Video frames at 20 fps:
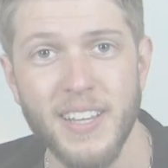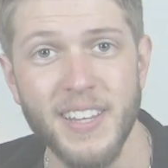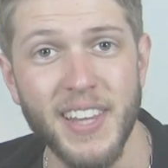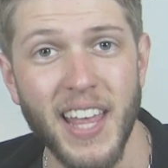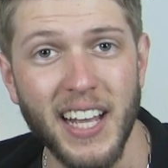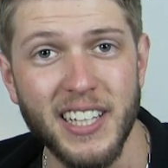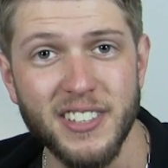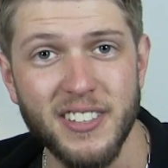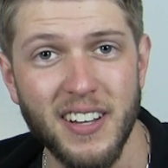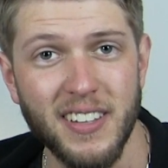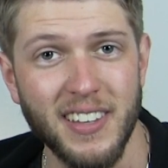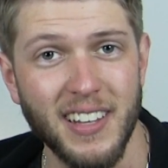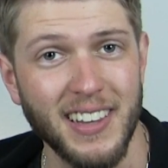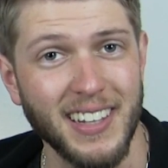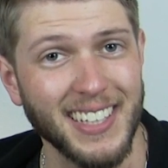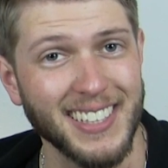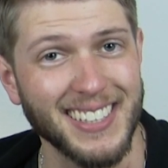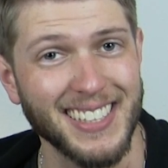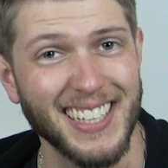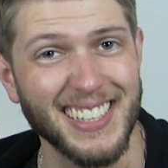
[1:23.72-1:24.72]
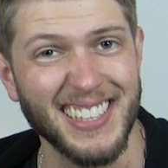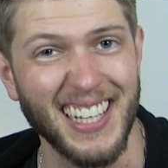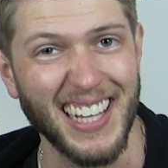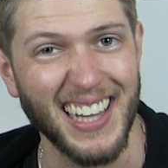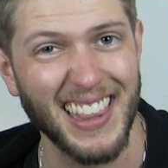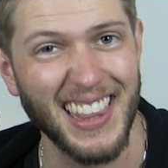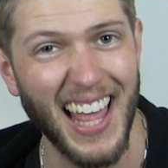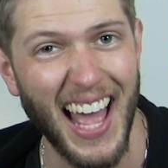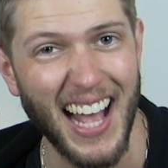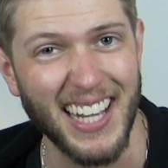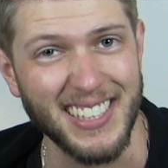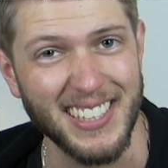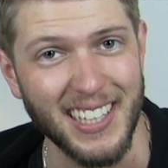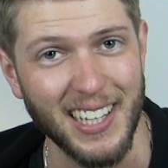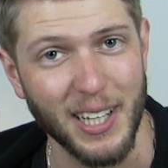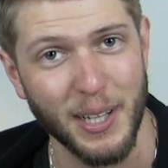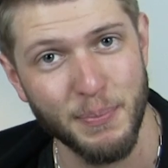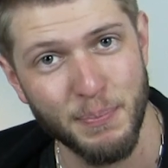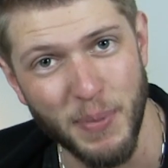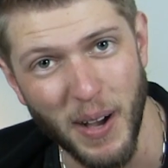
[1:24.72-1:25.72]
Next on the list is a
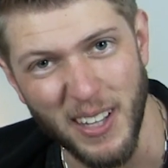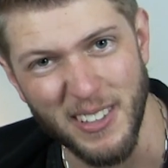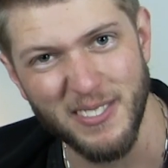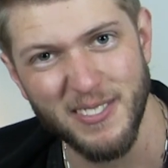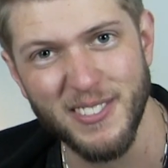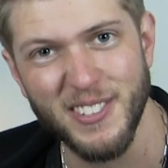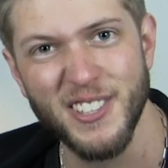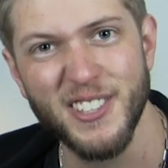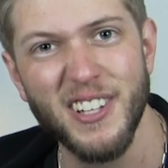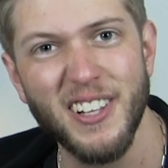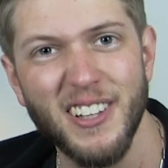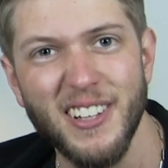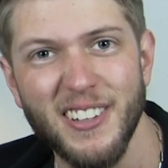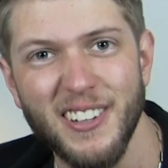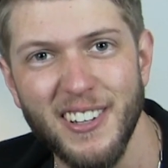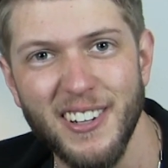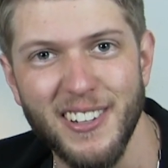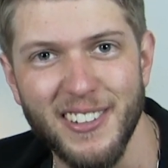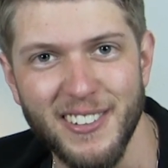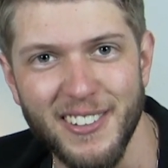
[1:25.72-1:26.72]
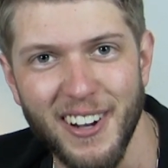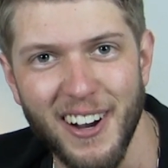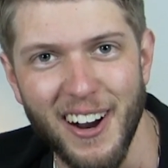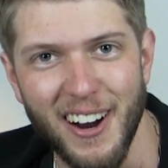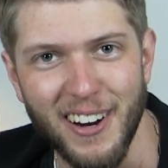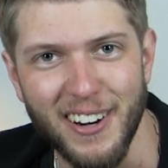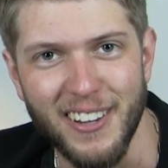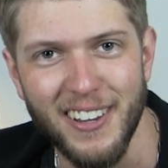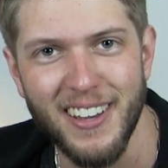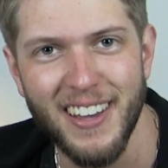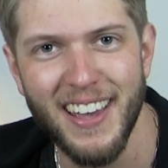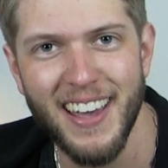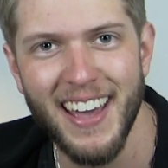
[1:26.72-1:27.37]
classic, but still a little dark.